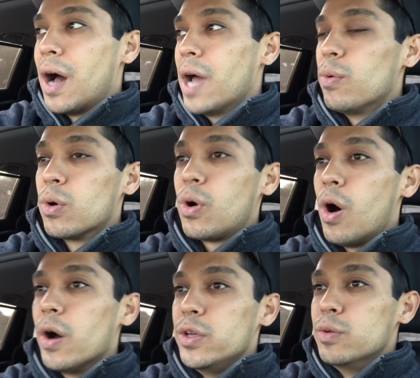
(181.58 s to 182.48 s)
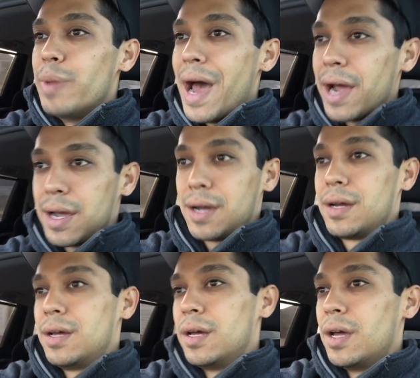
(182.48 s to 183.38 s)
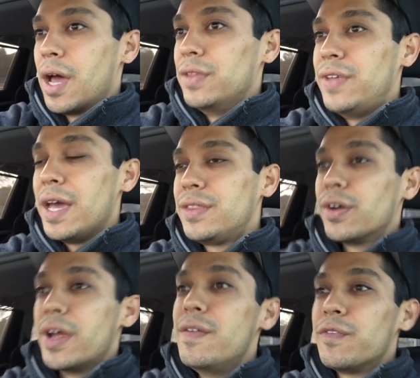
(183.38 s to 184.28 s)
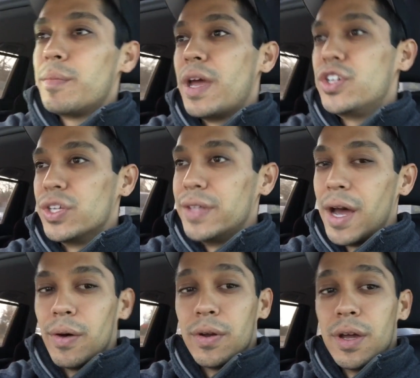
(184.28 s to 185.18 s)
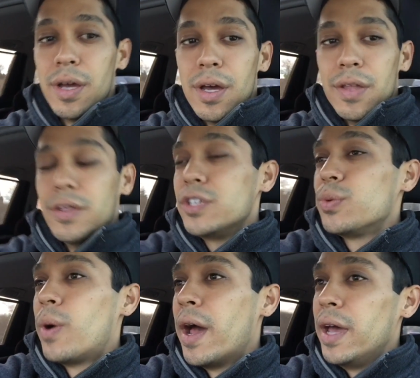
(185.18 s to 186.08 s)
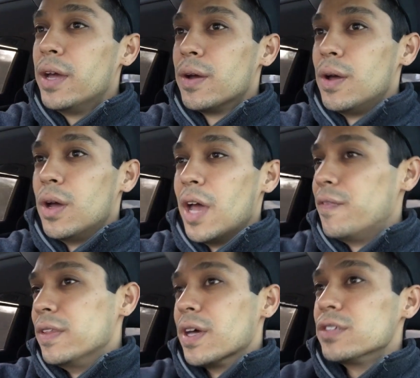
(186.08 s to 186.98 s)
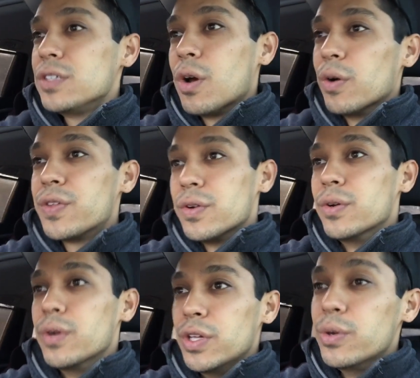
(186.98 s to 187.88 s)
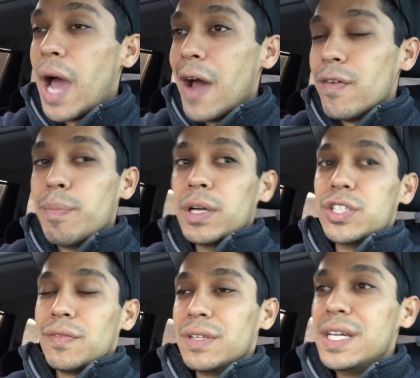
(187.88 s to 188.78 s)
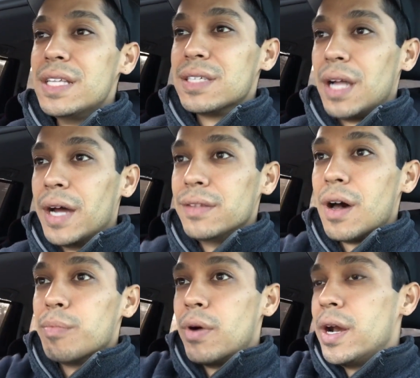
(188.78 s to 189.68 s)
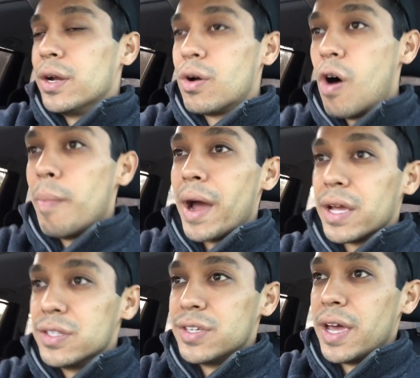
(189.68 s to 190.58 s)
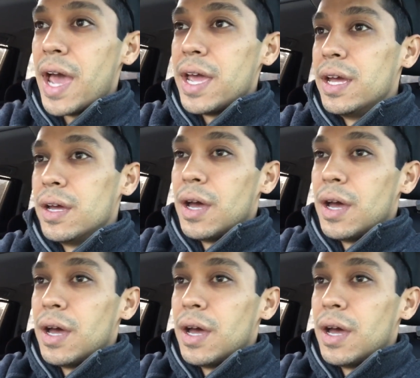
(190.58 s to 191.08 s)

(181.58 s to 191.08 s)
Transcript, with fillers: I will call you back and take their information down. This way, if it doesn't go through, you have a bunch of leads lined up ready to call back and say, hey,